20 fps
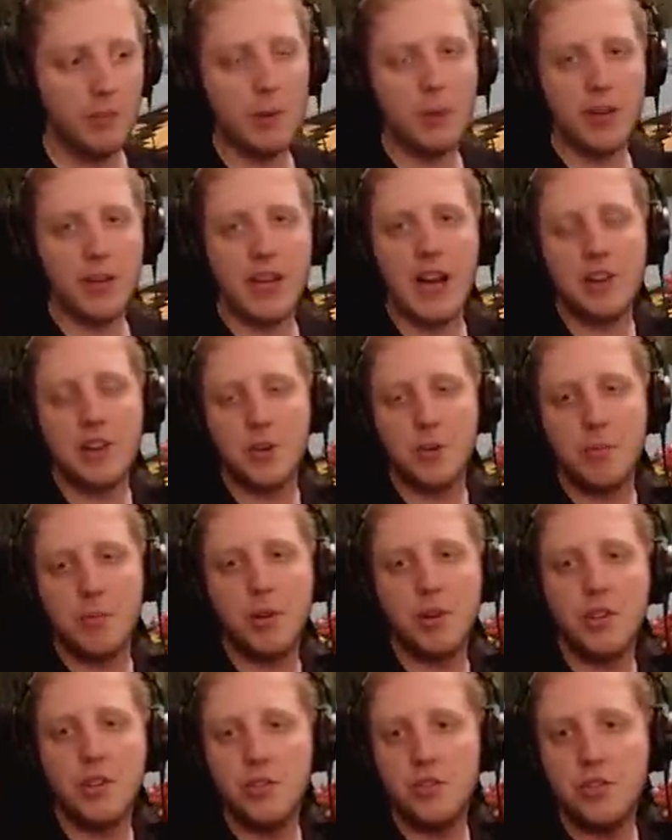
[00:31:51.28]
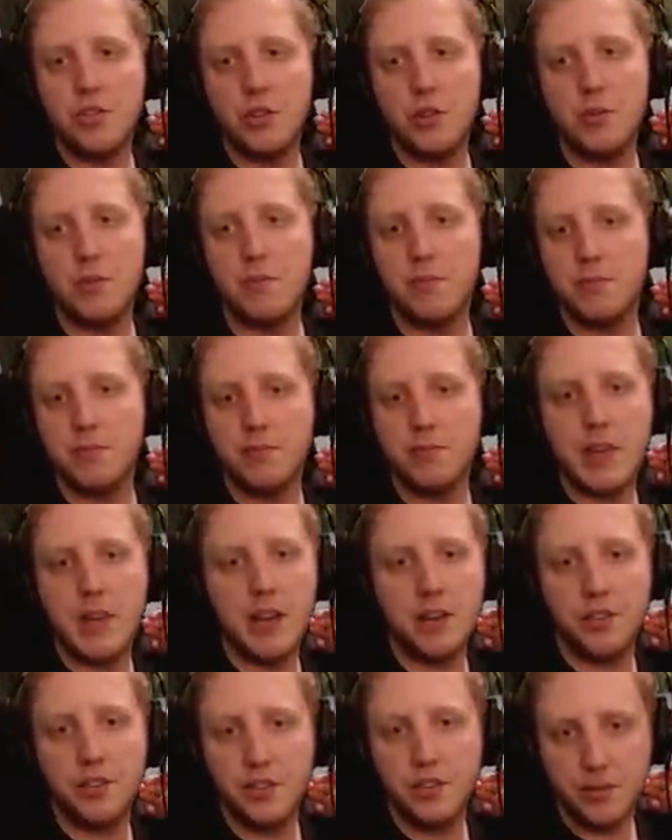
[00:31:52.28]
When we catch up on YouTube,
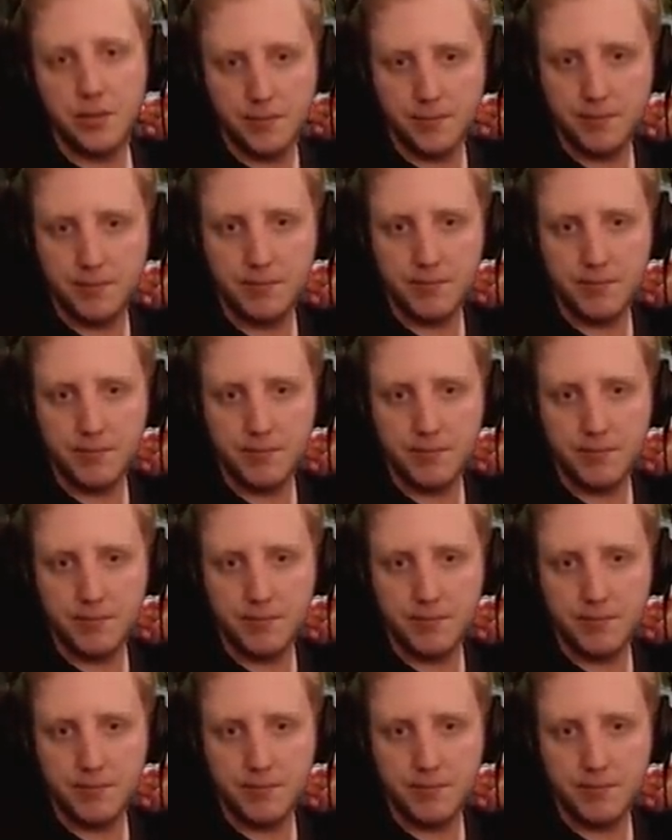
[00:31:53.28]
yes.